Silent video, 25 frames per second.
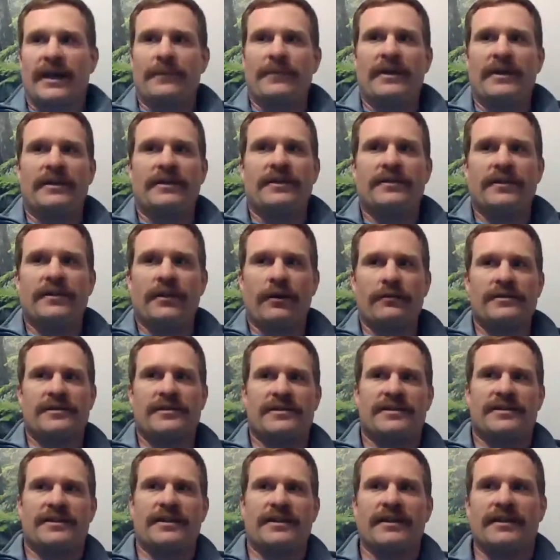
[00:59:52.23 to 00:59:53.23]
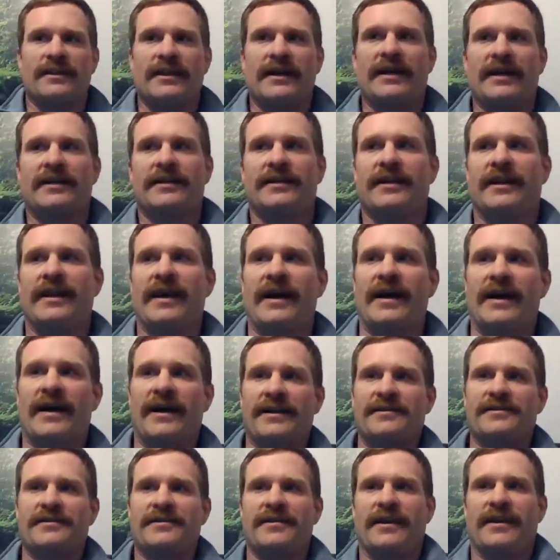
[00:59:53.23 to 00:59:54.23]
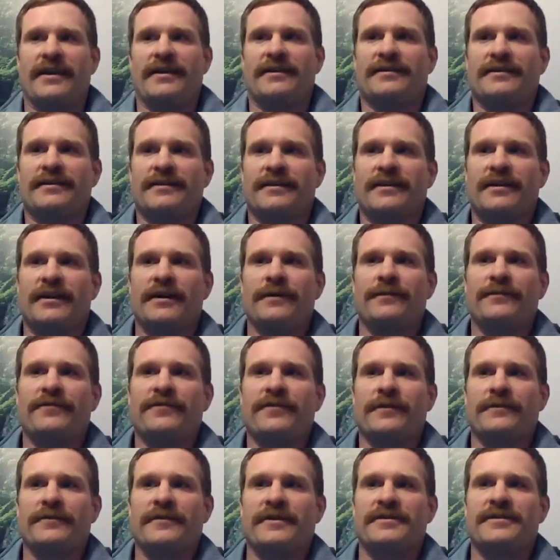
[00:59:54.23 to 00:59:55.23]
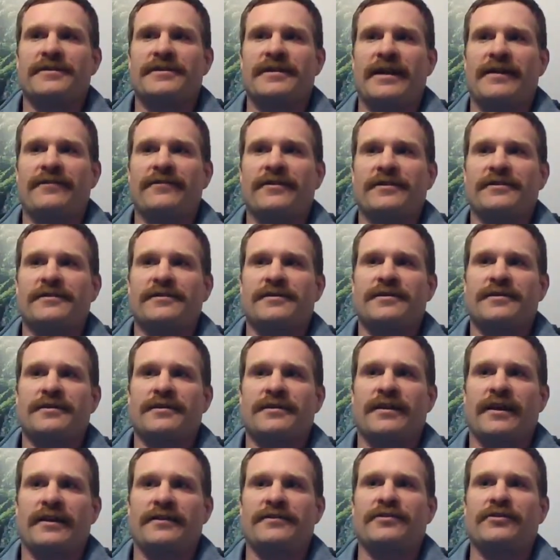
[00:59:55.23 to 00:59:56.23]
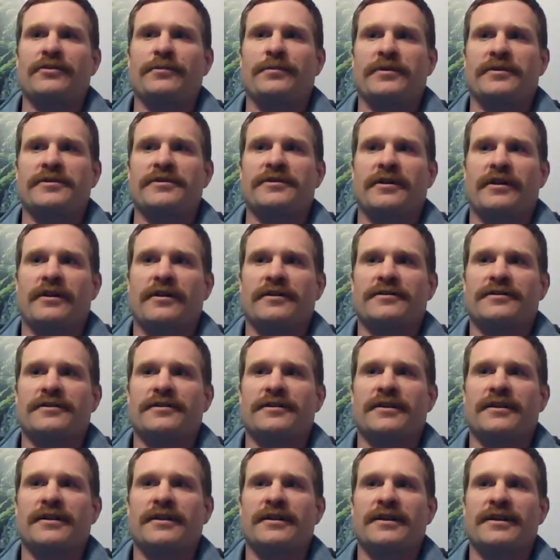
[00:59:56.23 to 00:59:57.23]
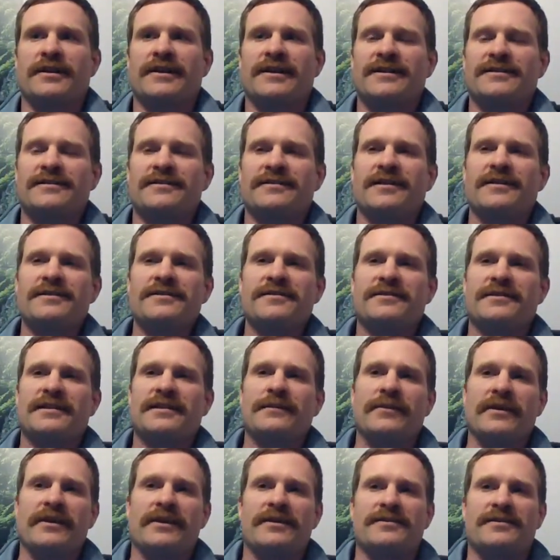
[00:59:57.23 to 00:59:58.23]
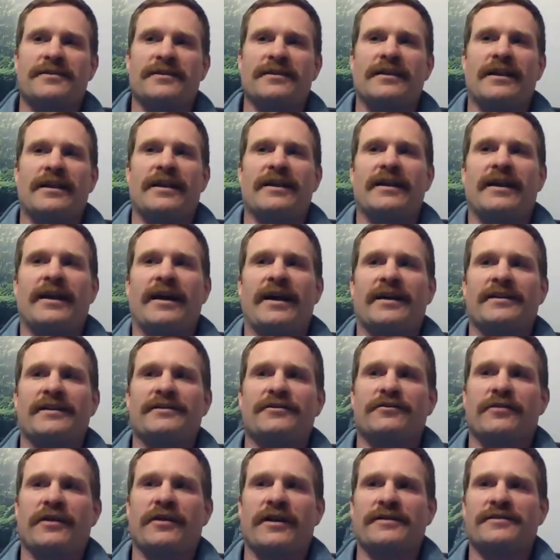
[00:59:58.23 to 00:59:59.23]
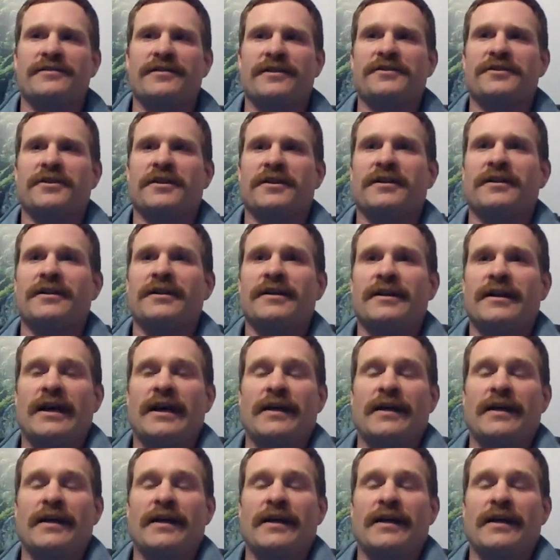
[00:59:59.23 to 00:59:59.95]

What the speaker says: mean, you don't see a lot of guys that come from the sevens, like superstars. Doesn't seem like you see a lot of guys transition.